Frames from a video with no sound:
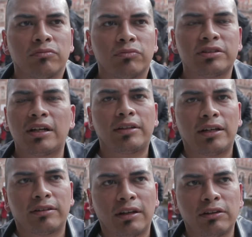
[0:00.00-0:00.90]
It's not
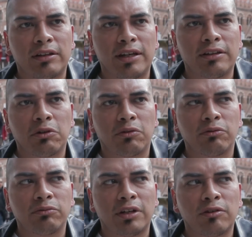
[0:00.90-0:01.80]
that they
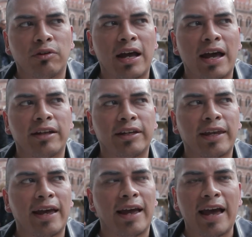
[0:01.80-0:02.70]

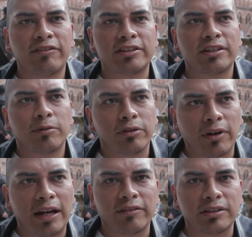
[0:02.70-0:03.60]
can't have the time or they
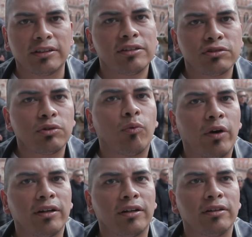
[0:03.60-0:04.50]
don't have the time. They just don't
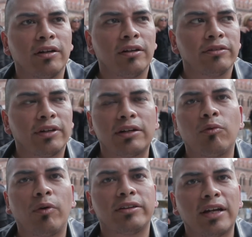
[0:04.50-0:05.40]
want
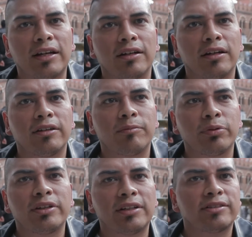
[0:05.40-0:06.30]
that,
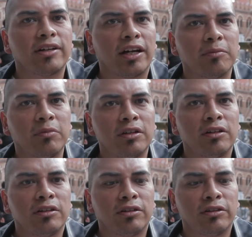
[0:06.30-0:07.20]
put in that time
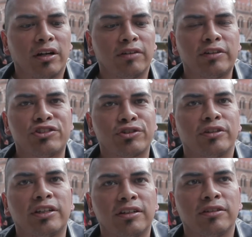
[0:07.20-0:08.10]
of the
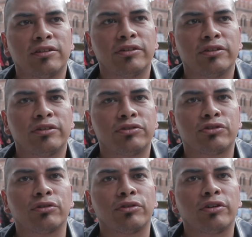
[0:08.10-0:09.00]
journey
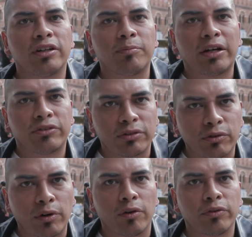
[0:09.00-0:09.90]
to learn about their
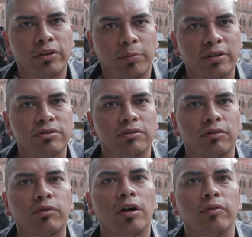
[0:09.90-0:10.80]
growth, their personal
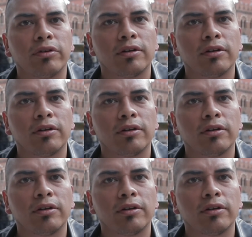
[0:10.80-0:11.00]
growth,